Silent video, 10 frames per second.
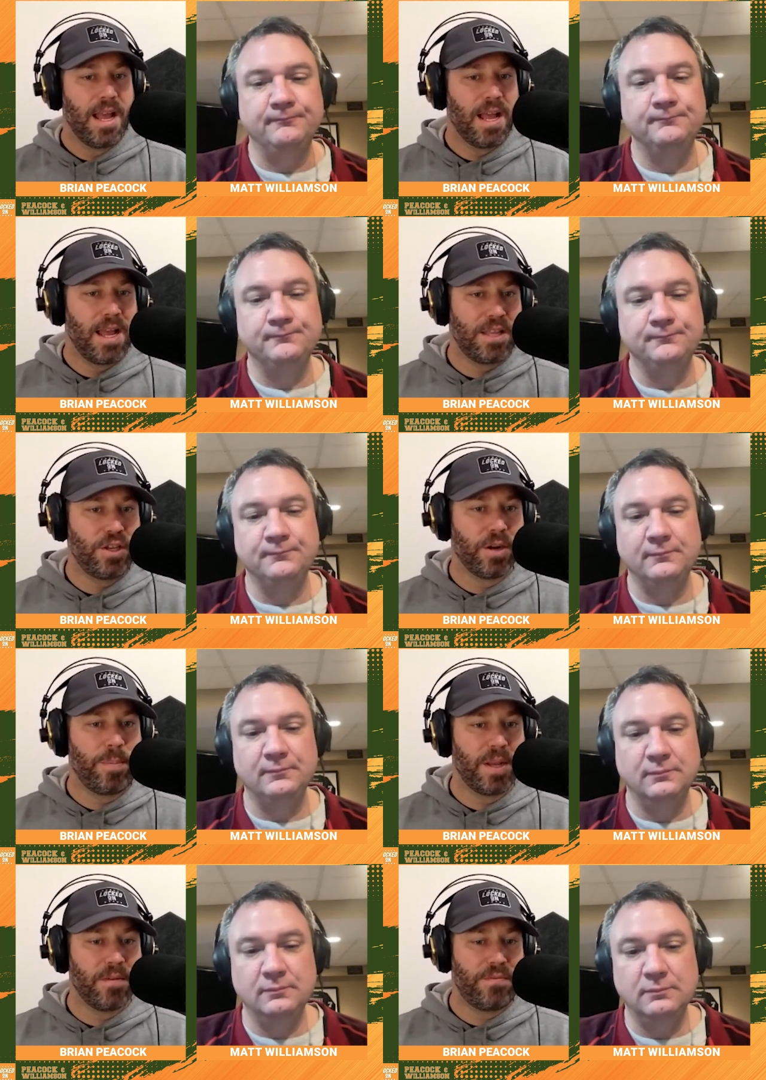Speaker 1: Uh, you're a
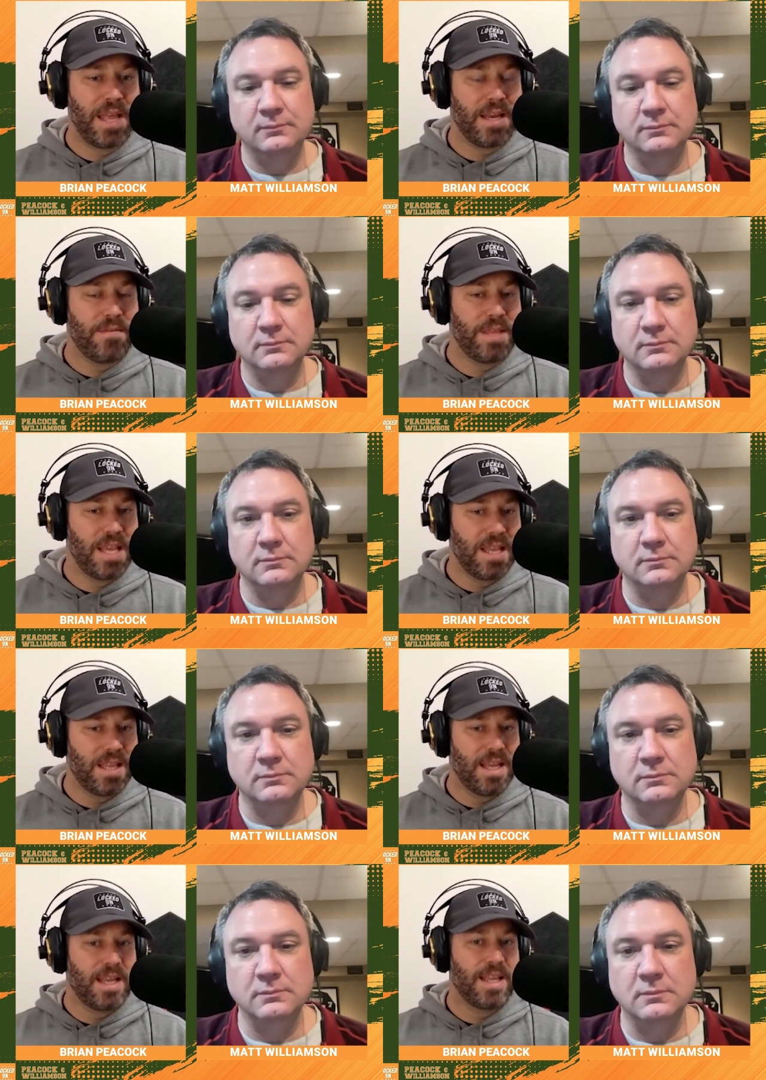bigger fan of the
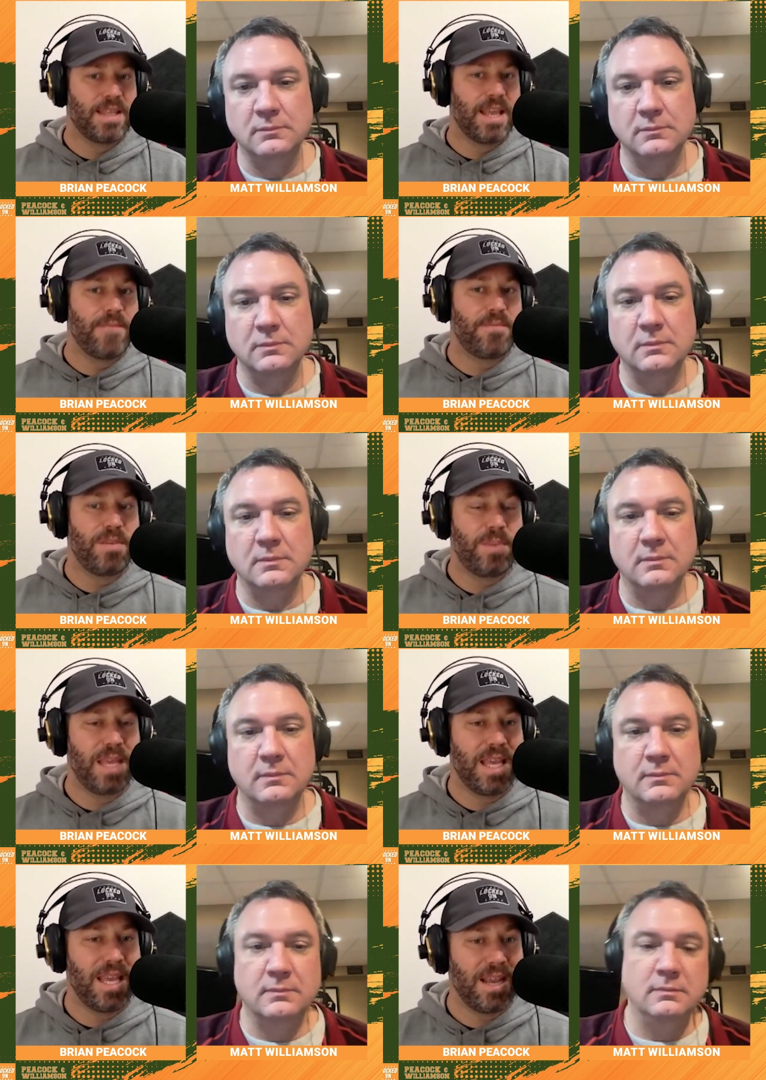the the
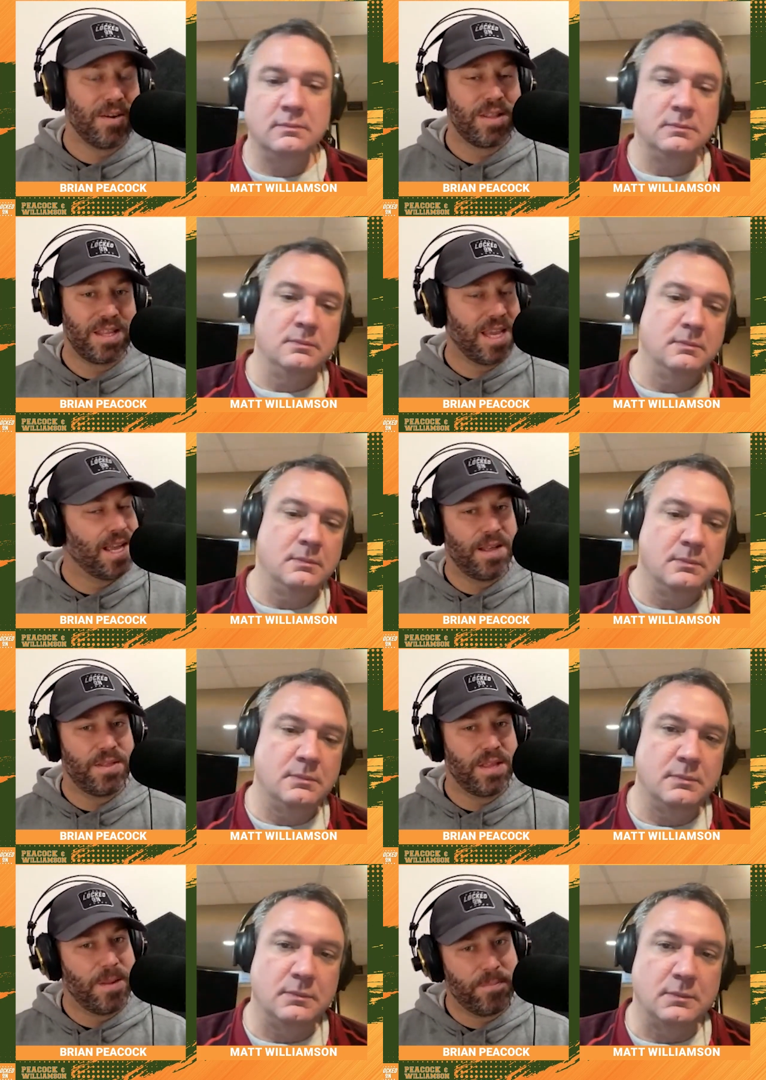MVP or the uh,
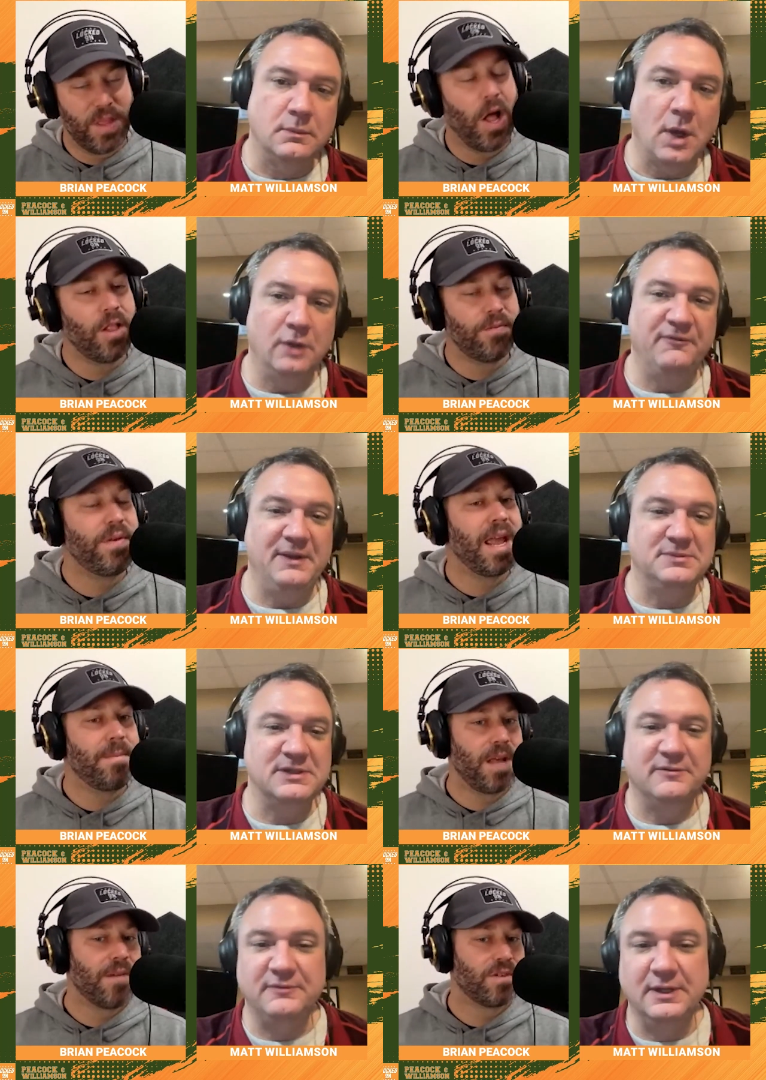the the Hall, Hall of
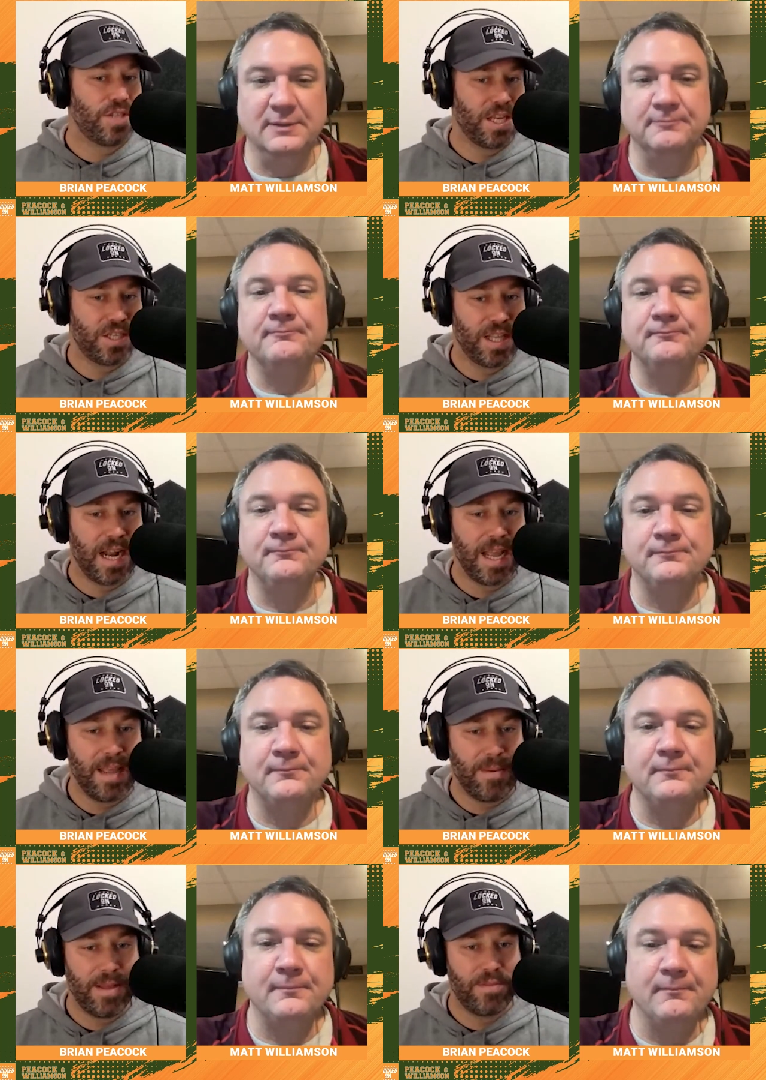Fame conversation yeah. than I
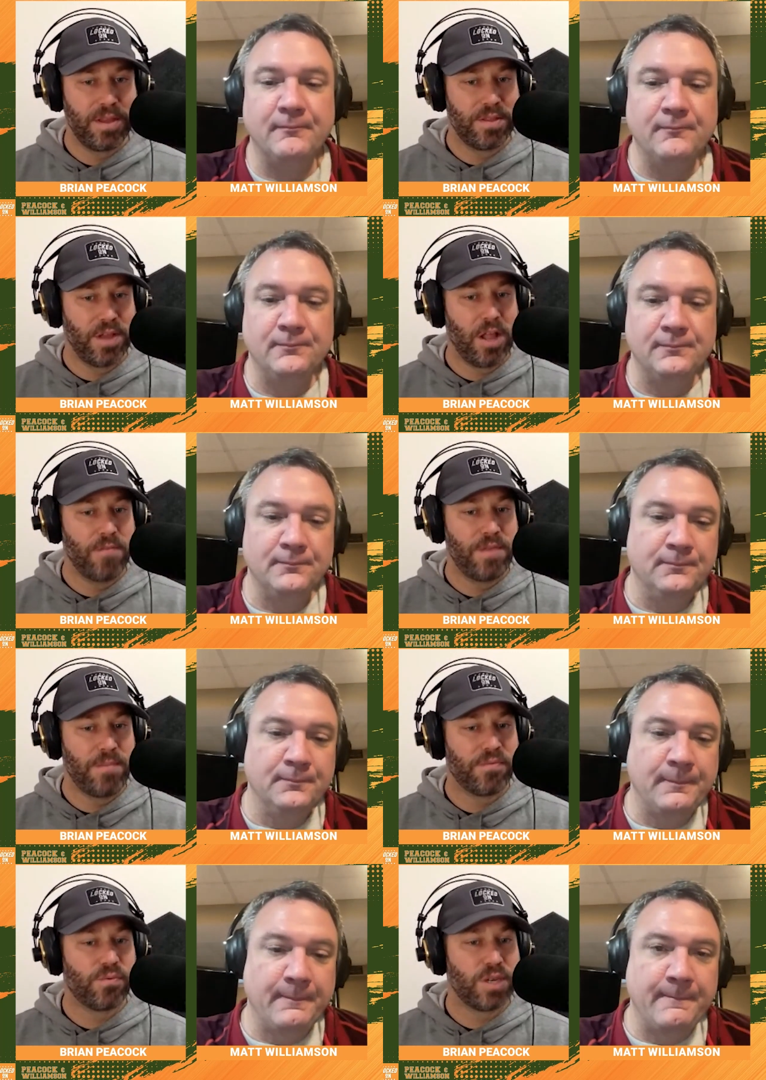am. Uh, the the Hall of
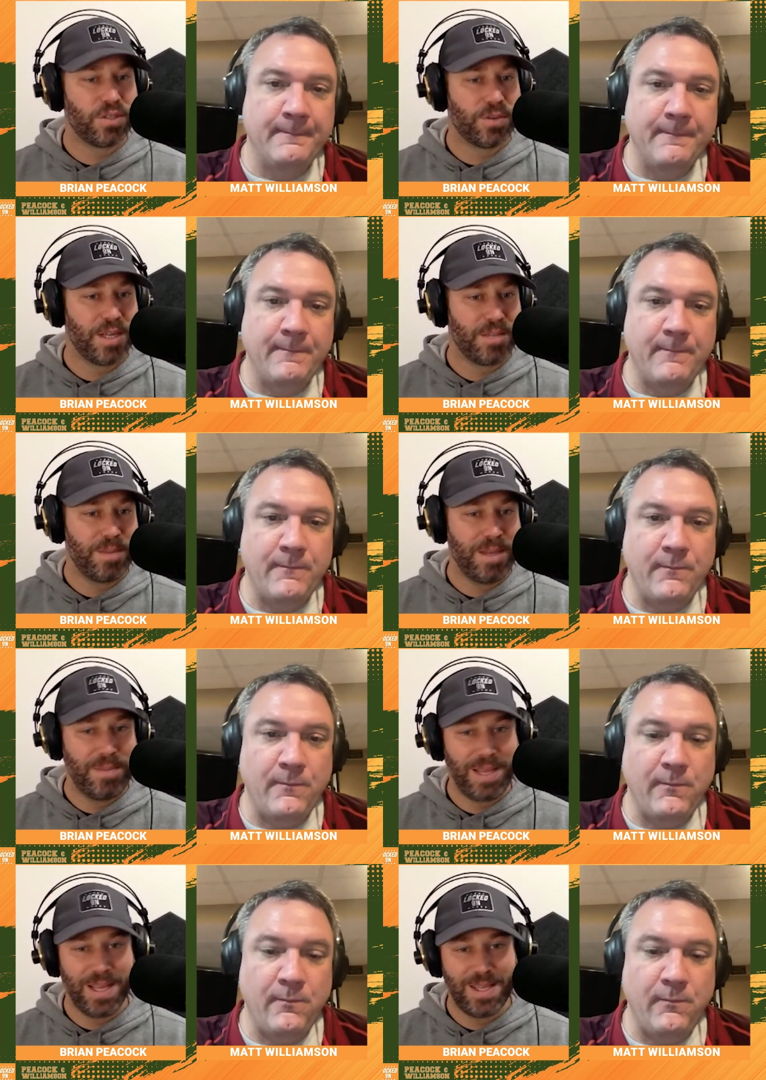Fame frustrates me
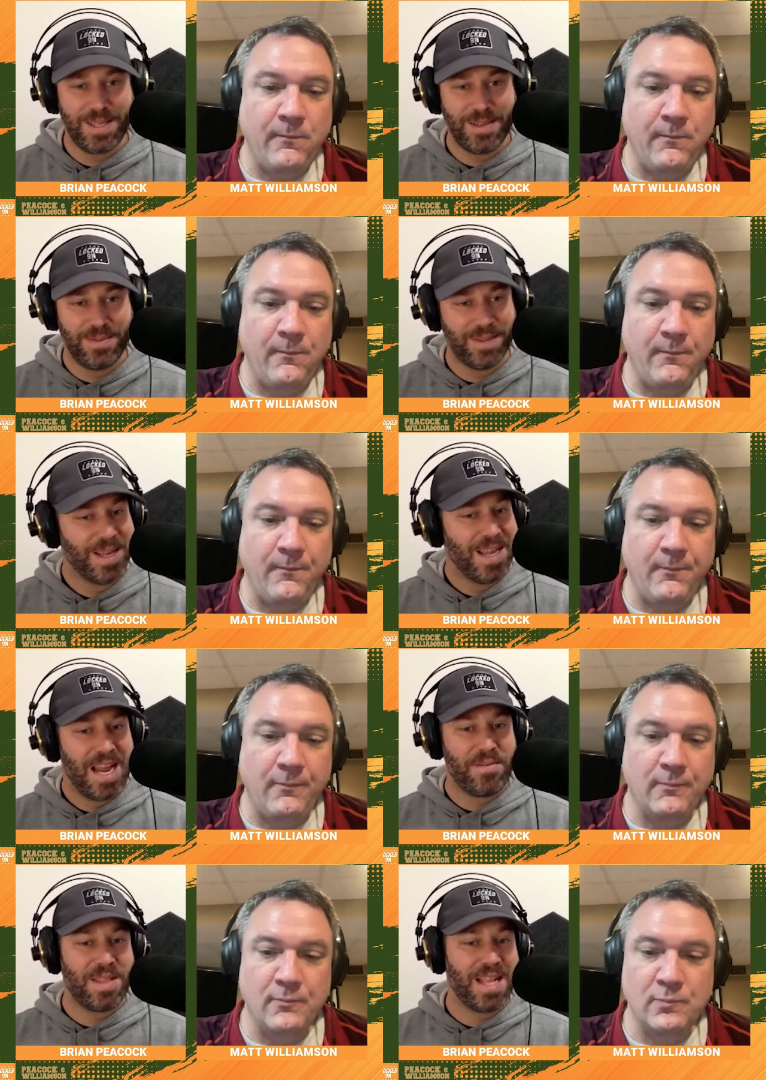because of
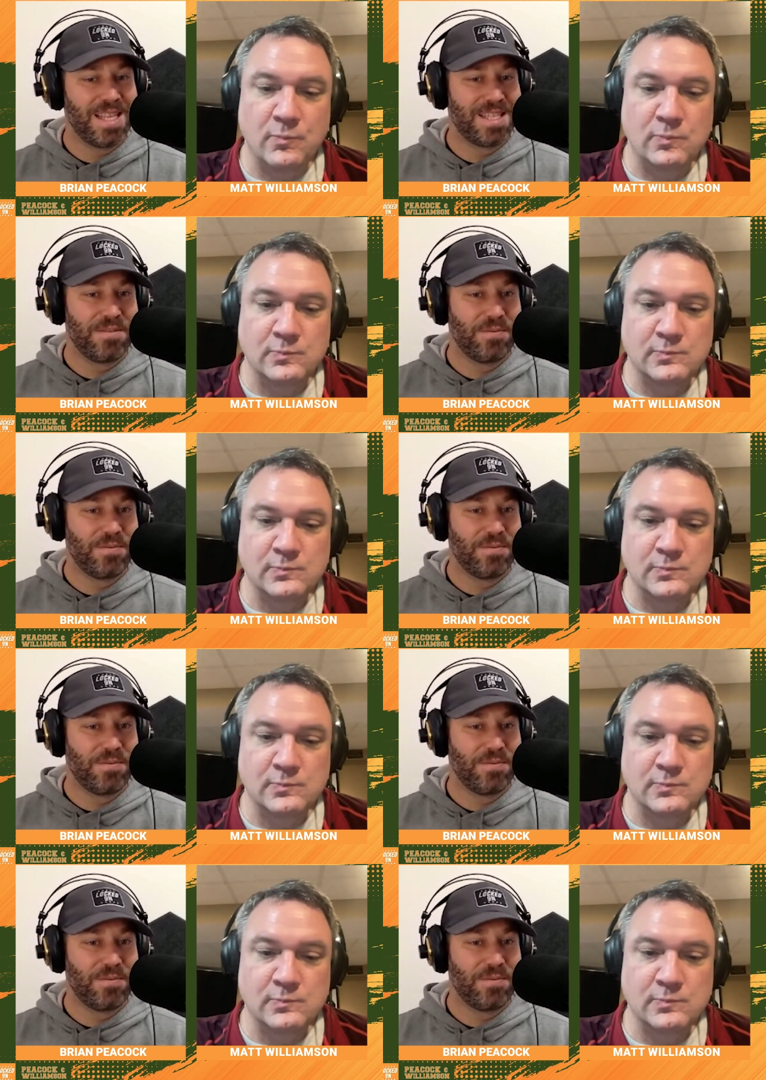everything that's